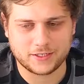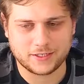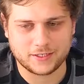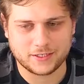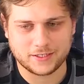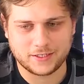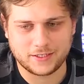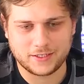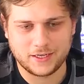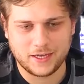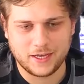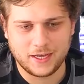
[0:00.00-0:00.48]

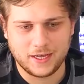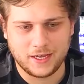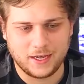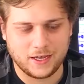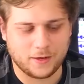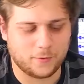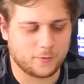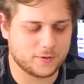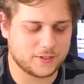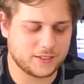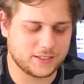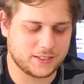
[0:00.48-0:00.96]
because
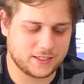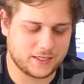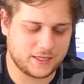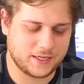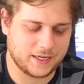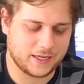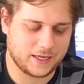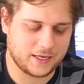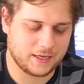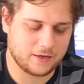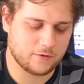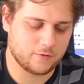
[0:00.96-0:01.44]
it wasn't
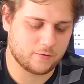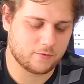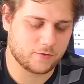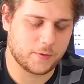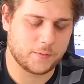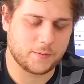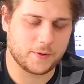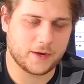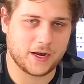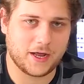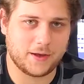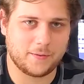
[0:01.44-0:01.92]
like
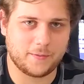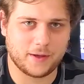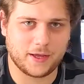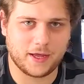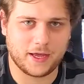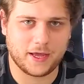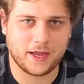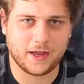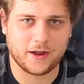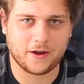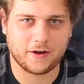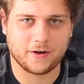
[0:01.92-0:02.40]
ripping out my
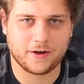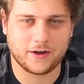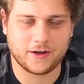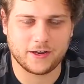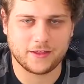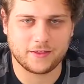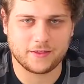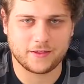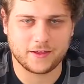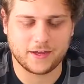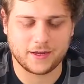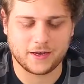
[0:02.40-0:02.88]
hair or
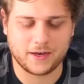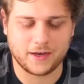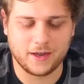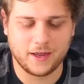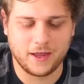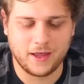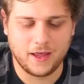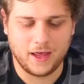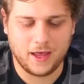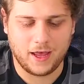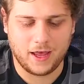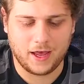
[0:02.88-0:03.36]
anything.
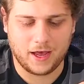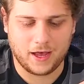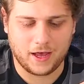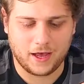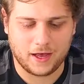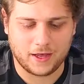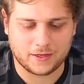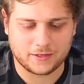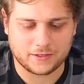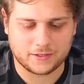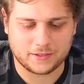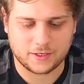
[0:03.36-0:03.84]

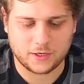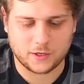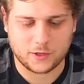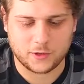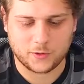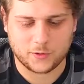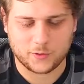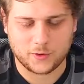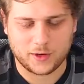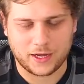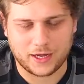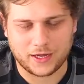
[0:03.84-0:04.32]

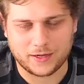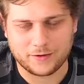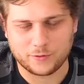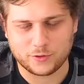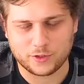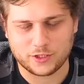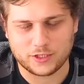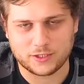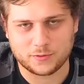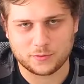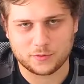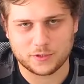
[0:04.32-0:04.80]
So it
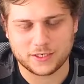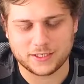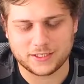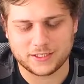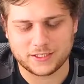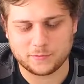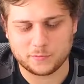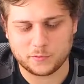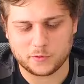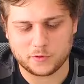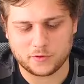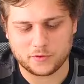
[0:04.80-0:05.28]
was just pretty
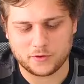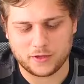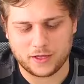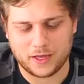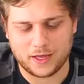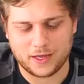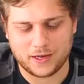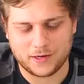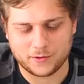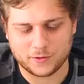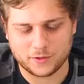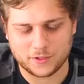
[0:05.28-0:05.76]
simple,
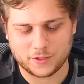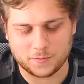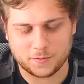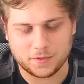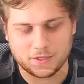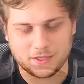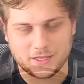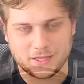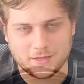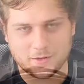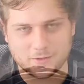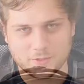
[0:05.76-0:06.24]
and it was
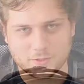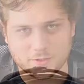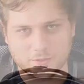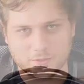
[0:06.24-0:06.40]
something that I was